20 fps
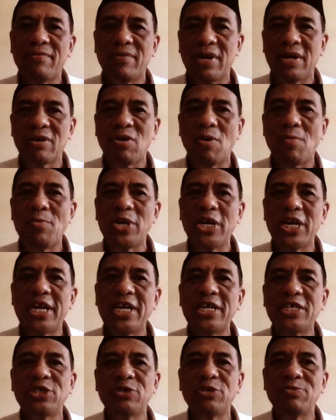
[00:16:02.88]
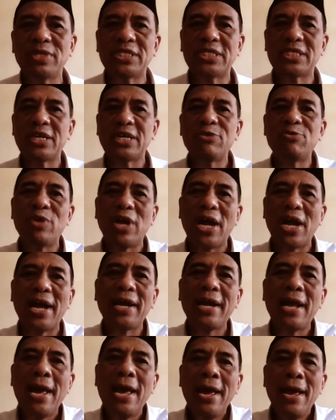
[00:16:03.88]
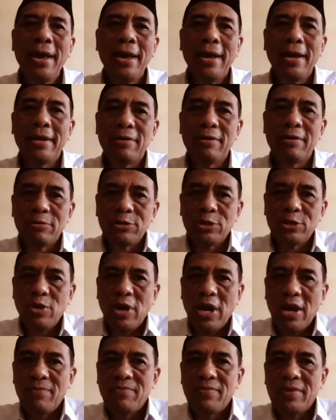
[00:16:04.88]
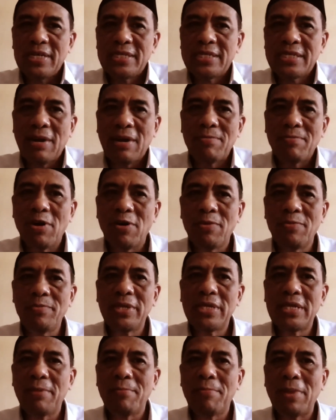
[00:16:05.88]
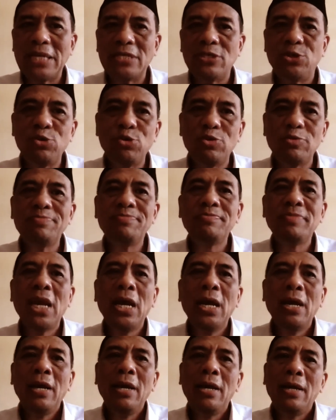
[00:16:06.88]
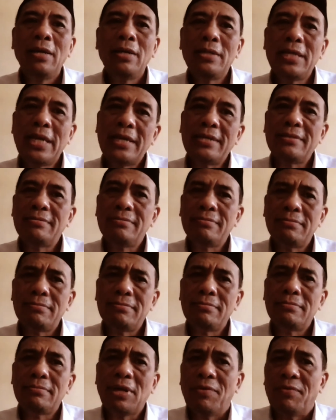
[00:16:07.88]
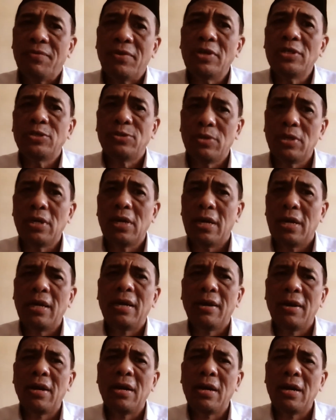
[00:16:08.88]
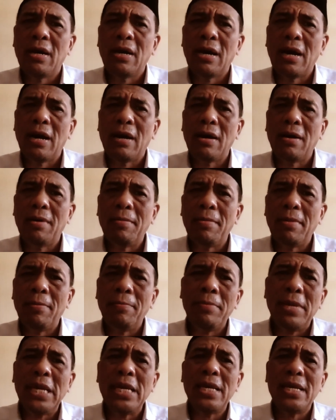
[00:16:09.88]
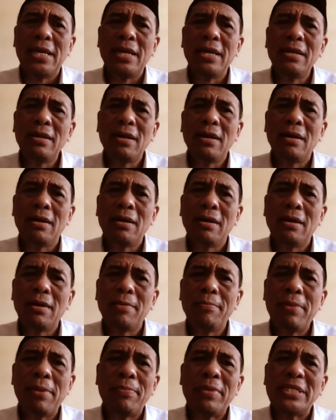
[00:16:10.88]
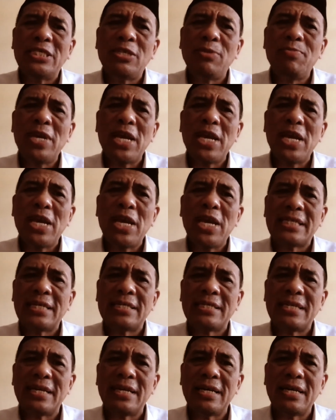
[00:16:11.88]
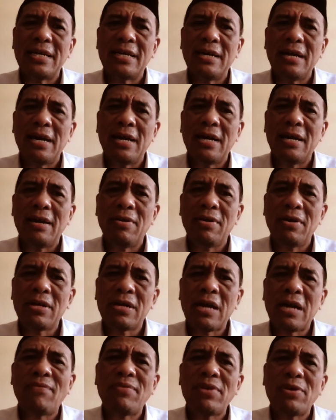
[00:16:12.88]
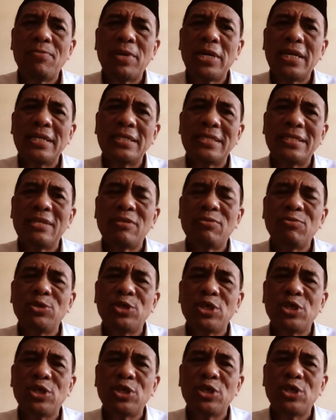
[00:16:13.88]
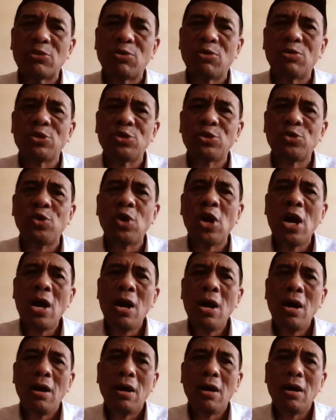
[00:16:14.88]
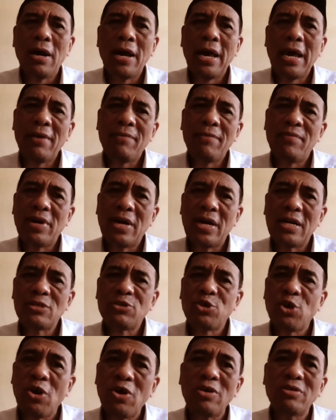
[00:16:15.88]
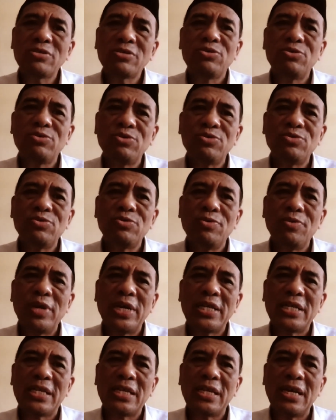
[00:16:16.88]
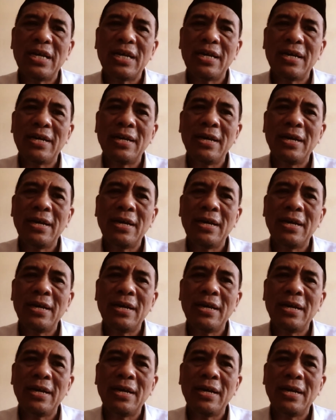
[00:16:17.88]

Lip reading: communication with Serunai and also have some of meeting by Zoom. And then, of course, BPJP is as the government institution must also have talked with the